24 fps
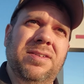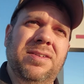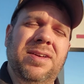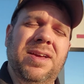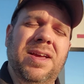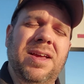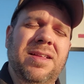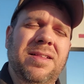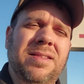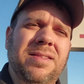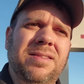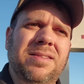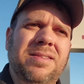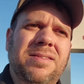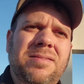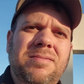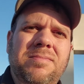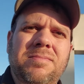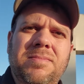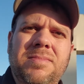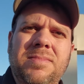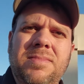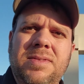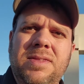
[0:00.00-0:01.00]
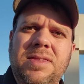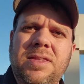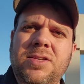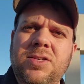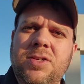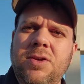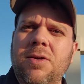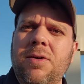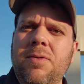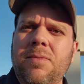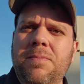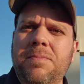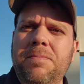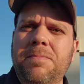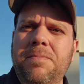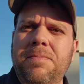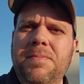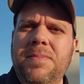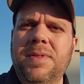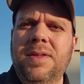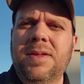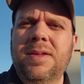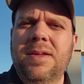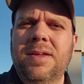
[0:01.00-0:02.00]
And so
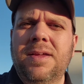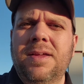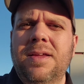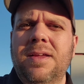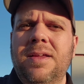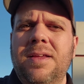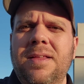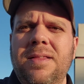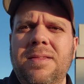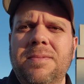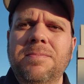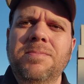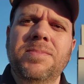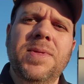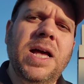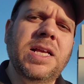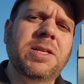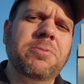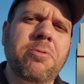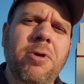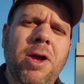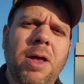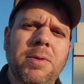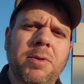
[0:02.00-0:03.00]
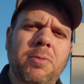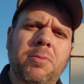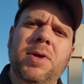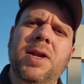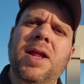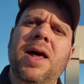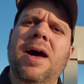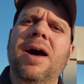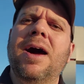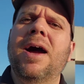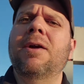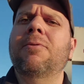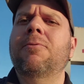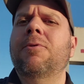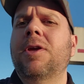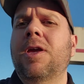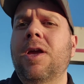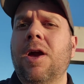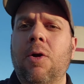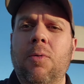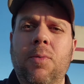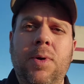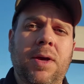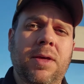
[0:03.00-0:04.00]
that's probably what I would
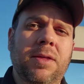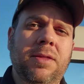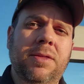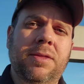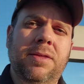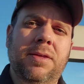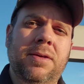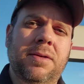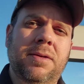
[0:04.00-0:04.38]
go with.